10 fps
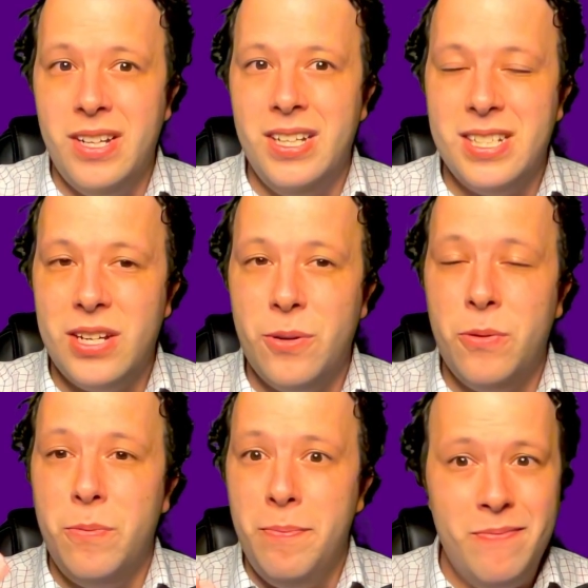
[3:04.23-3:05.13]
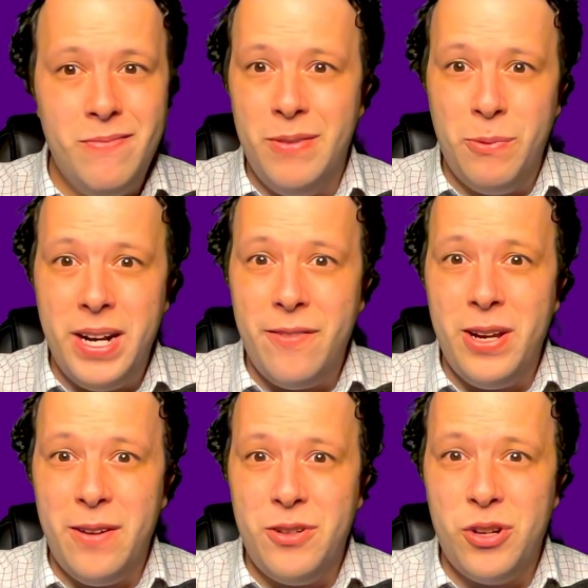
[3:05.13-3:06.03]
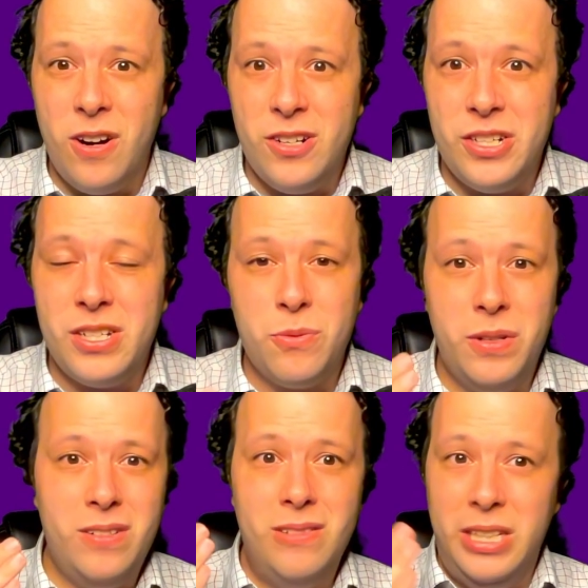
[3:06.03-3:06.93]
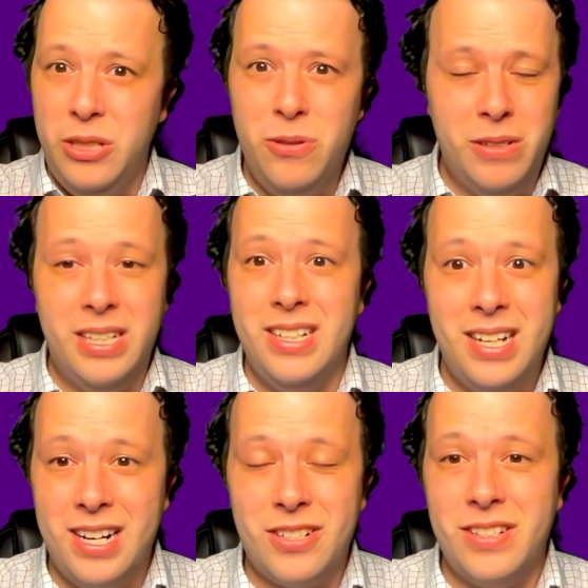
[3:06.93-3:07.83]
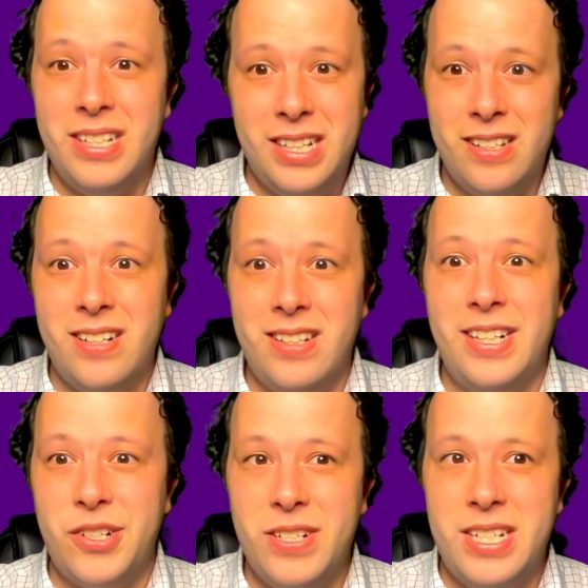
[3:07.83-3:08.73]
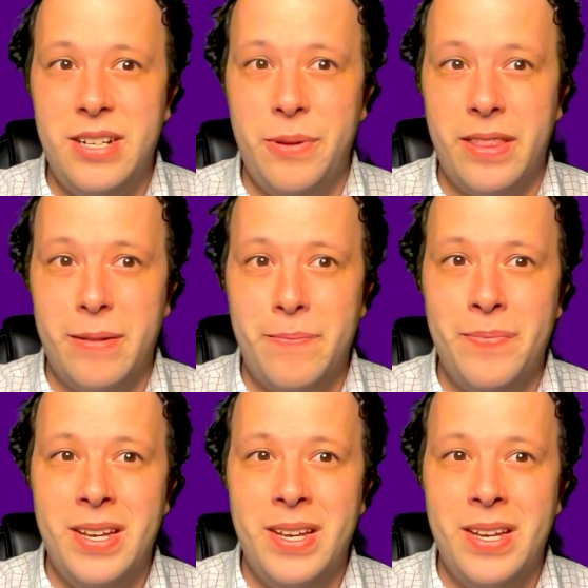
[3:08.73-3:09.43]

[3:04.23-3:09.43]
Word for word: So, whenever you have charges, well, you can actually conduct electricity with them.